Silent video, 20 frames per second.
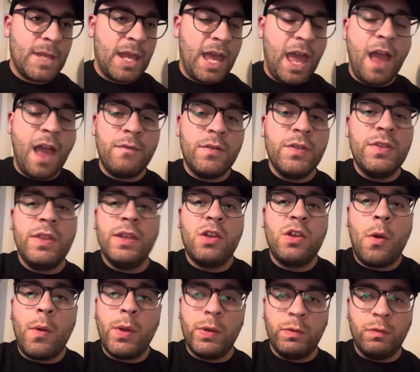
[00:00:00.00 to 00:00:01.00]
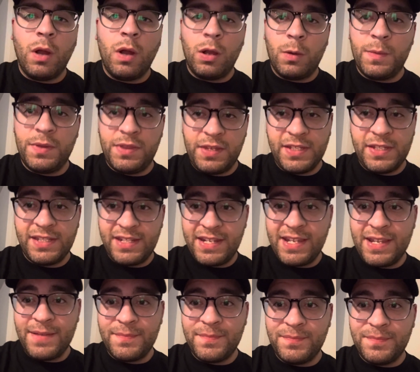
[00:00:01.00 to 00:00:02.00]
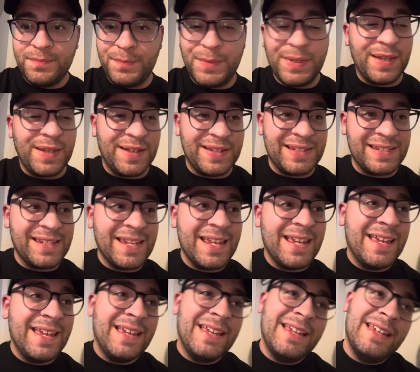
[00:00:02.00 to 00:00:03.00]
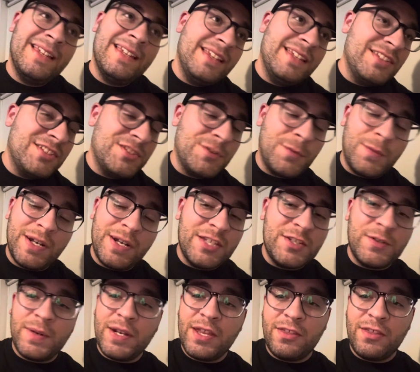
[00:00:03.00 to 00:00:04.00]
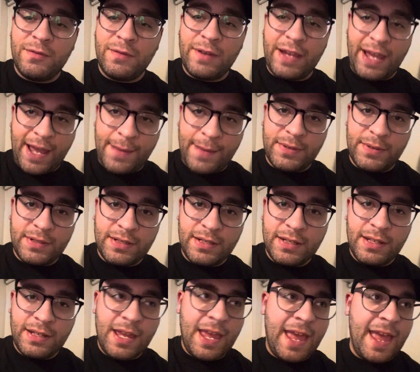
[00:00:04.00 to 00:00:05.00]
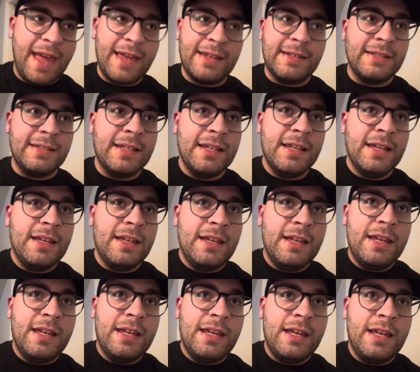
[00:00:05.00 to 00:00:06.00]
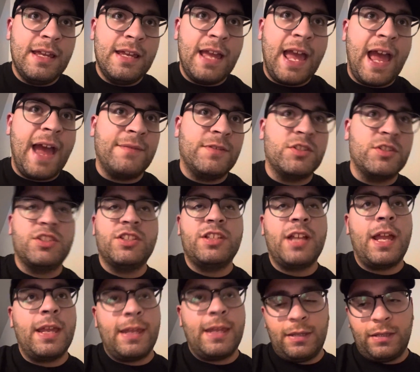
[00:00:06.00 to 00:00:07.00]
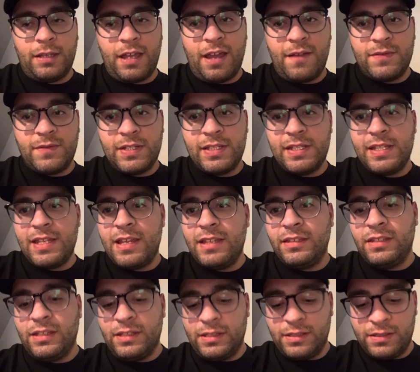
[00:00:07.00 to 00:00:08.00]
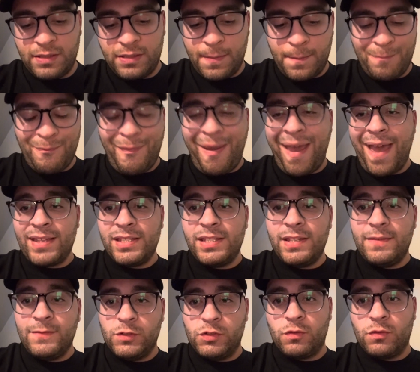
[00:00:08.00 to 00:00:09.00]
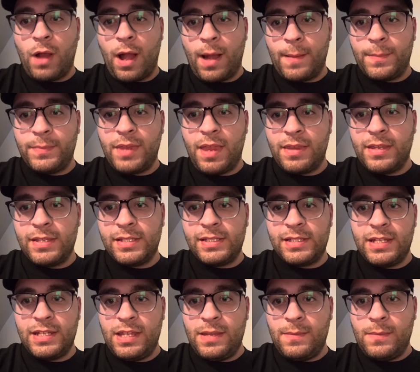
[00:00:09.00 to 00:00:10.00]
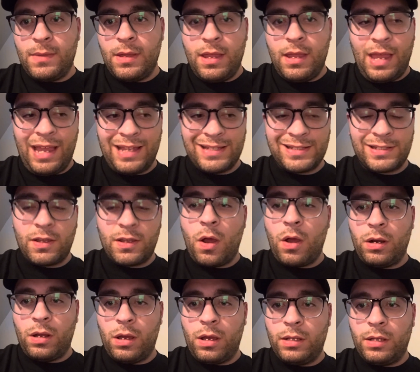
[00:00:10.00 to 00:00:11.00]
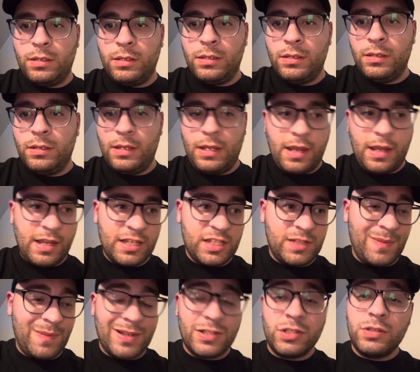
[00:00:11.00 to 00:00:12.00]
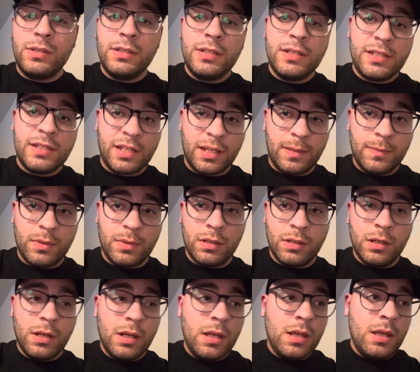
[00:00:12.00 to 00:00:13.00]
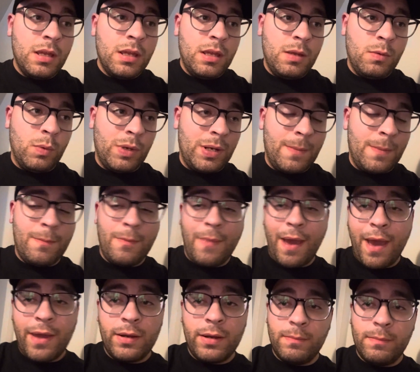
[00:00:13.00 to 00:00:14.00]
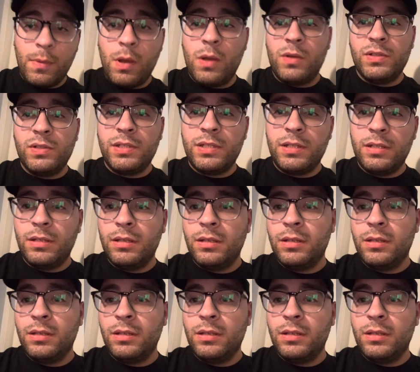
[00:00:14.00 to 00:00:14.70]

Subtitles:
everything going wrong with this team. Because 2023 happened. And after Steichen left, seeing the massive drop that this team has gone on, especially in December, when it mattered most,